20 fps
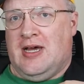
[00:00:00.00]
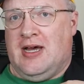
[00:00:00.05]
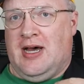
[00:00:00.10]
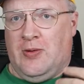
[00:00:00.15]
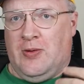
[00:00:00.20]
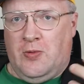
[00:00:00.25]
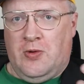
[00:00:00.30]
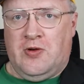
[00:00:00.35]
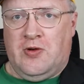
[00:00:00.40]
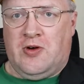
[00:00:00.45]

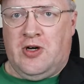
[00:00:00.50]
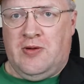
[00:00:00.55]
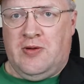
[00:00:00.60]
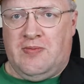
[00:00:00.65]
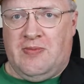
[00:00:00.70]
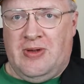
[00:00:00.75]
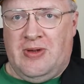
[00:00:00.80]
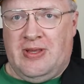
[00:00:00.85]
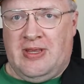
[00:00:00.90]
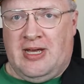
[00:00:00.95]
And one
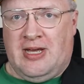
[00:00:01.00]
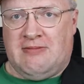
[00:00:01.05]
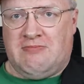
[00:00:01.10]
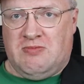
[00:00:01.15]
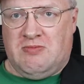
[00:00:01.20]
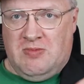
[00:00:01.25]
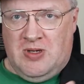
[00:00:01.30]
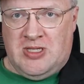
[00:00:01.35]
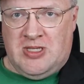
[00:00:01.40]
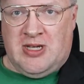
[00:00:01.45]
group that
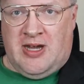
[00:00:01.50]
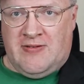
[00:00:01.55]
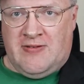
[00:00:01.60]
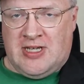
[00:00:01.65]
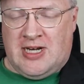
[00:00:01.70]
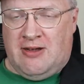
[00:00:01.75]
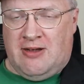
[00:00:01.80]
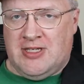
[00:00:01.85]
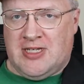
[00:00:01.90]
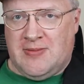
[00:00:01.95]
is
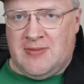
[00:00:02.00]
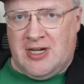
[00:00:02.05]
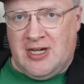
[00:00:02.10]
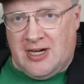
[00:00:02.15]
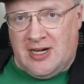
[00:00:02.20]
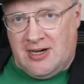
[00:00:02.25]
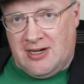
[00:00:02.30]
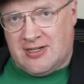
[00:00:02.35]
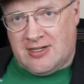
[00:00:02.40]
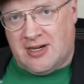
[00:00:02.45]
obviously close to my
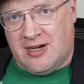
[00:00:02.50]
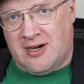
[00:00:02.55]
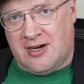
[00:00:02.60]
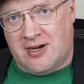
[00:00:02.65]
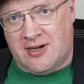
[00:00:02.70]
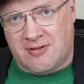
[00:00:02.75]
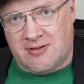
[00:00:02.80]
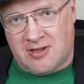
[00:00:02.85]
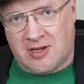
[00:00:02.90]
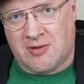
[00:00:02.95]
heart
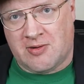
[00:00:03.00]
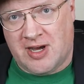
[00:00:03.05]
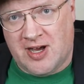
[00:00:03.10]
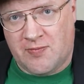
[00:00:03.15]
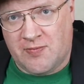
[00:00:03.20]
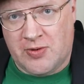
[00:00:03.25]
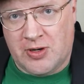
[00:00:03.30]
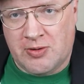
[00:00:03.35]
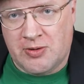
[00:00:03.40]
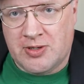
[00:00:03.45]
are the
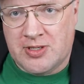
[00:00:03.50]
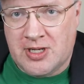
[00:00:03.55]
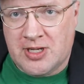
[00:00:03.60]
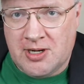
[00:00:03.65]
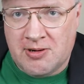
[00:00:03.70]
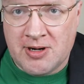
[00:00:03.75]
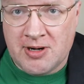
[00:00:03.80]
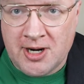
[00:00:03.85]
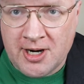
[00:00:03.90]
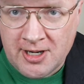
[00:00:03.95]
craft brewers
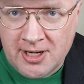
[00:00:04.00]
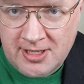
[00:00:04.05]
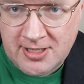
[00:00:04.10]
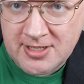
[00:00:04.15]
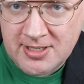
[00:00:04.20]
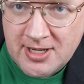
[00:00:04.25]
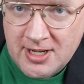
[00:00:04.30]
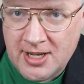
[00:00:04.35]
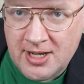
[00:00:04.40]
here in Ireland.